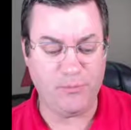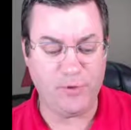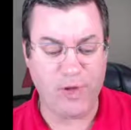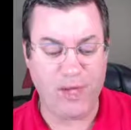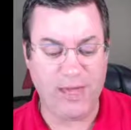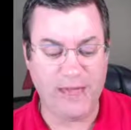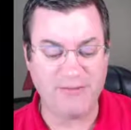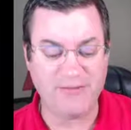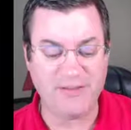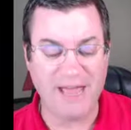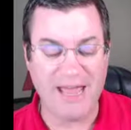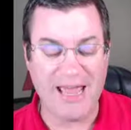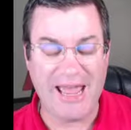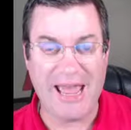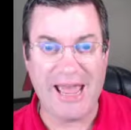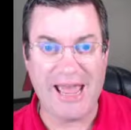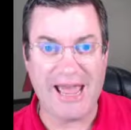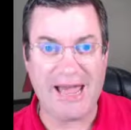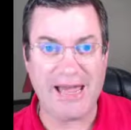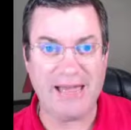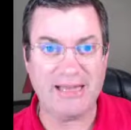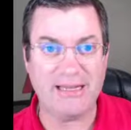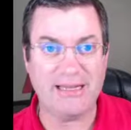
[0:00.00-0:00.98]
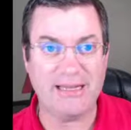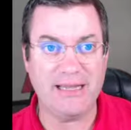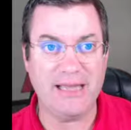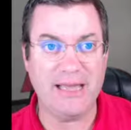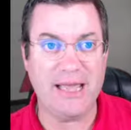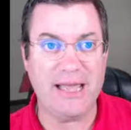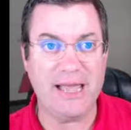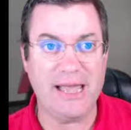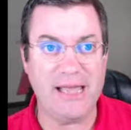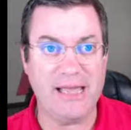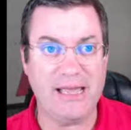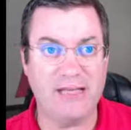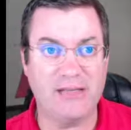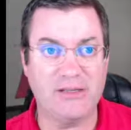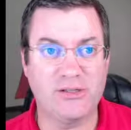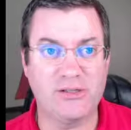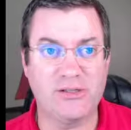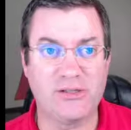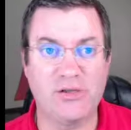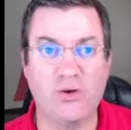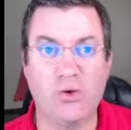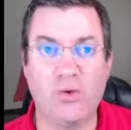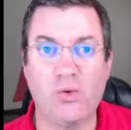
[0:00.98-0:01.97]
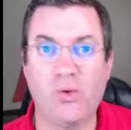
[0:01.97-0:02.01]
You have to add a
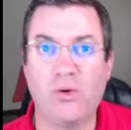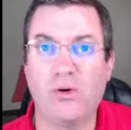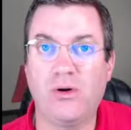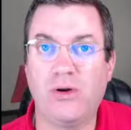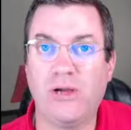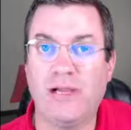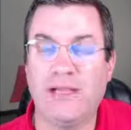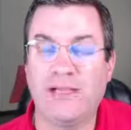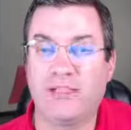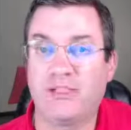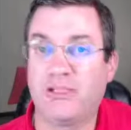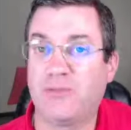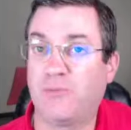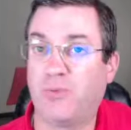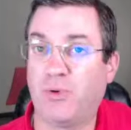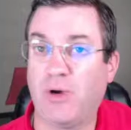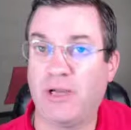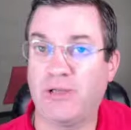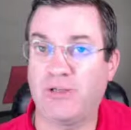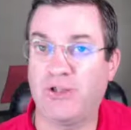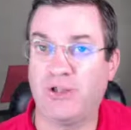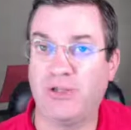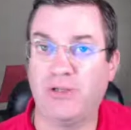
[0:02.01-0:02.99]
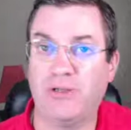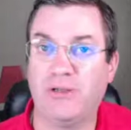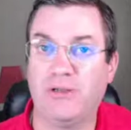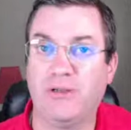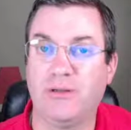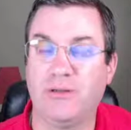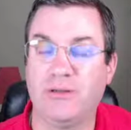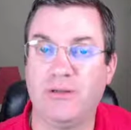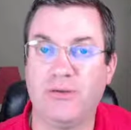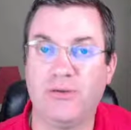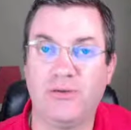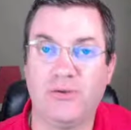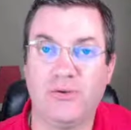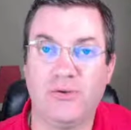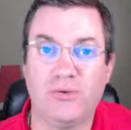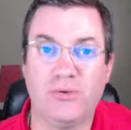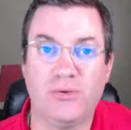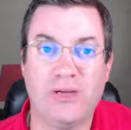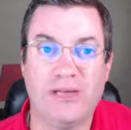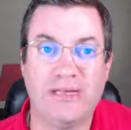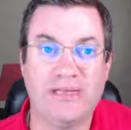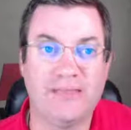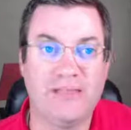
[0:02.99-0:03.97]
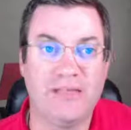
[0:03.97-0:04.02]
score expression to
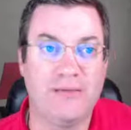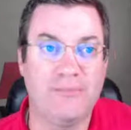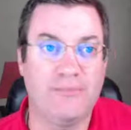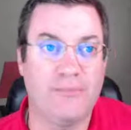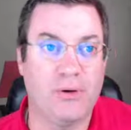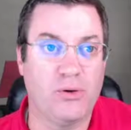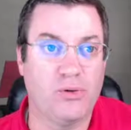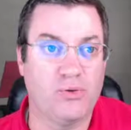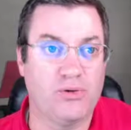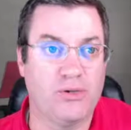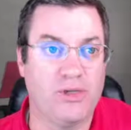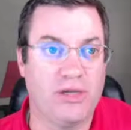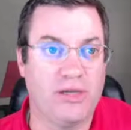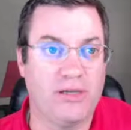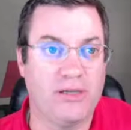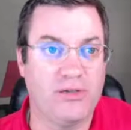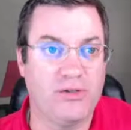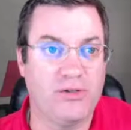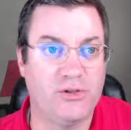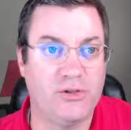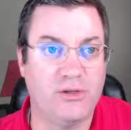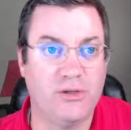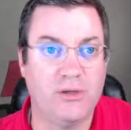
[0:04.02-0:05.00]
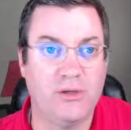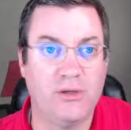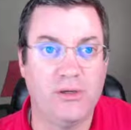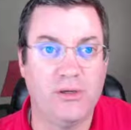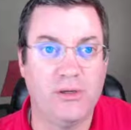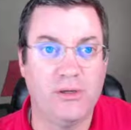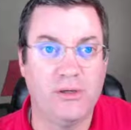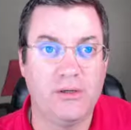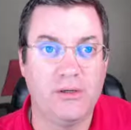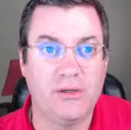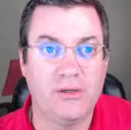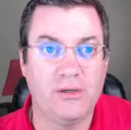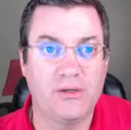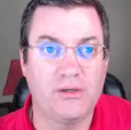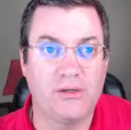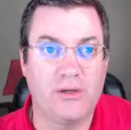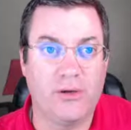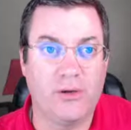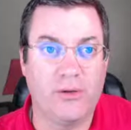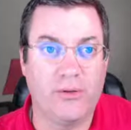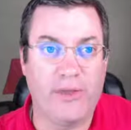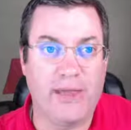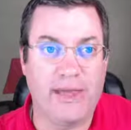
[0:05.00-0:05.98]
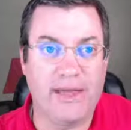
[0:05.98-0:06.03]
do a tempo change.
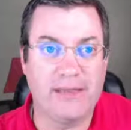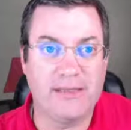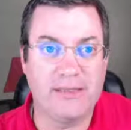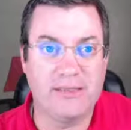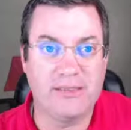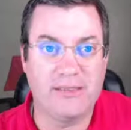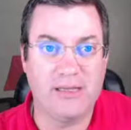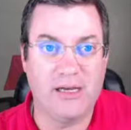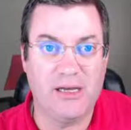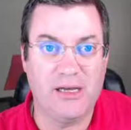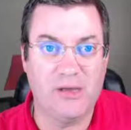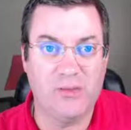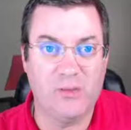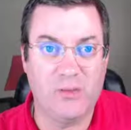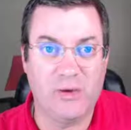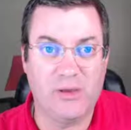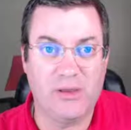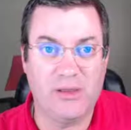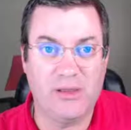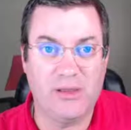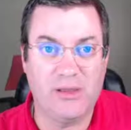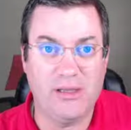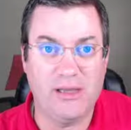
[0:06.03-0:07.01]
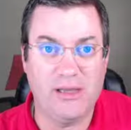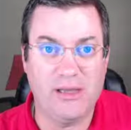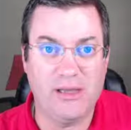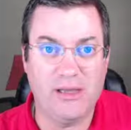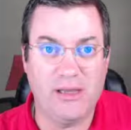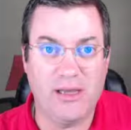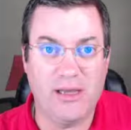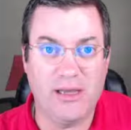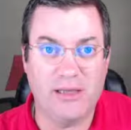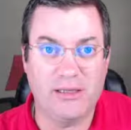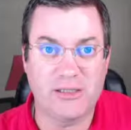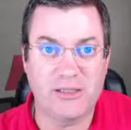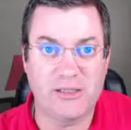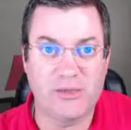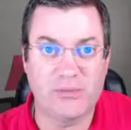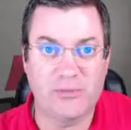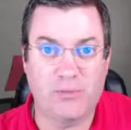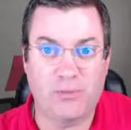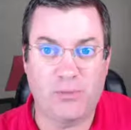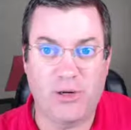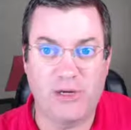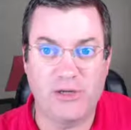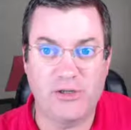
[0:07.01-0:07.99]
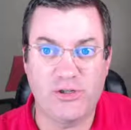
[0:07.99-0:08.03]
So that is done with the
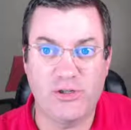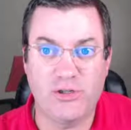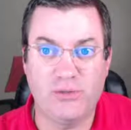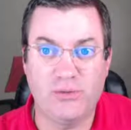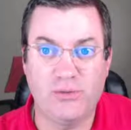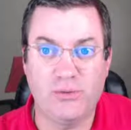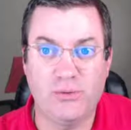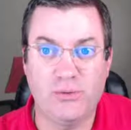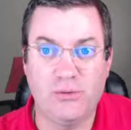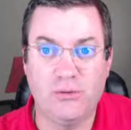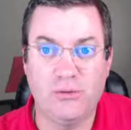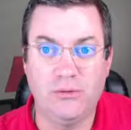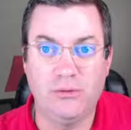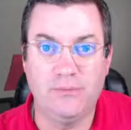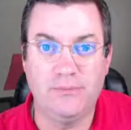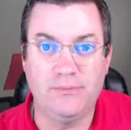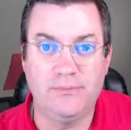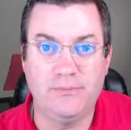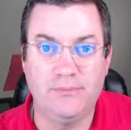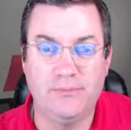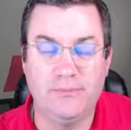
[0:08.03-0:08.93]
expression tool.